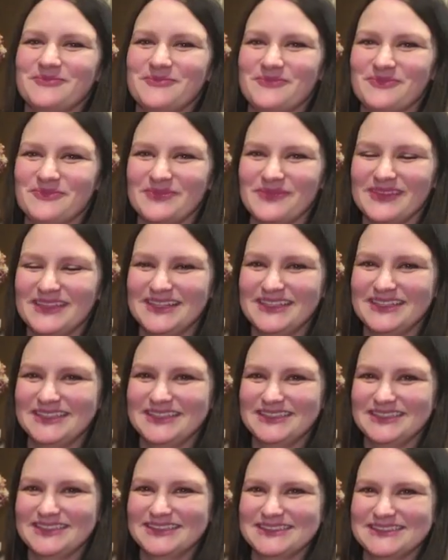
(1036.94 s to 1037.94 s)

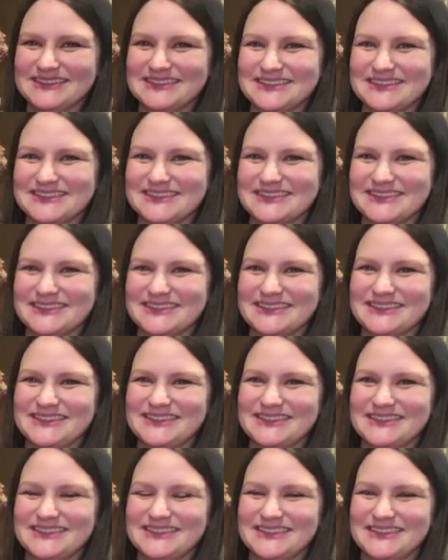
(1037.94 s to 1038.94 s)

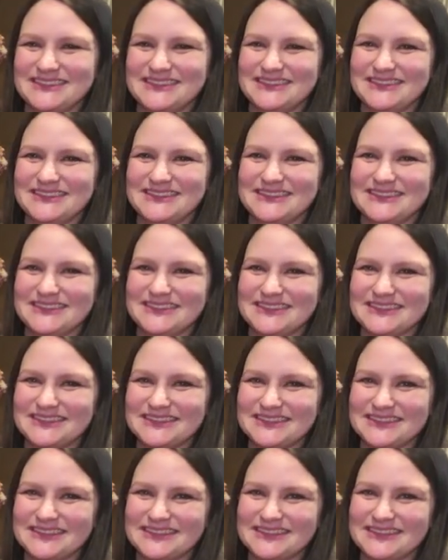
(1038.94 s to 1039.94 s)

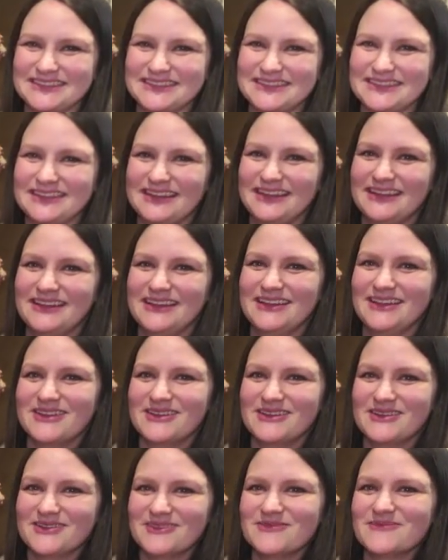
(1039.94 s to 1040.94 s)

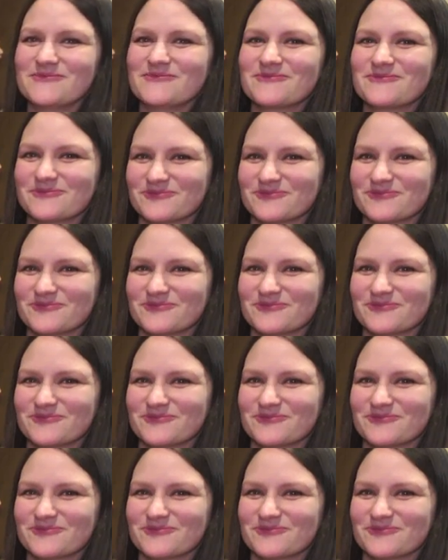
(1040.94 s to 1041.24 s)
This person isn't speaking.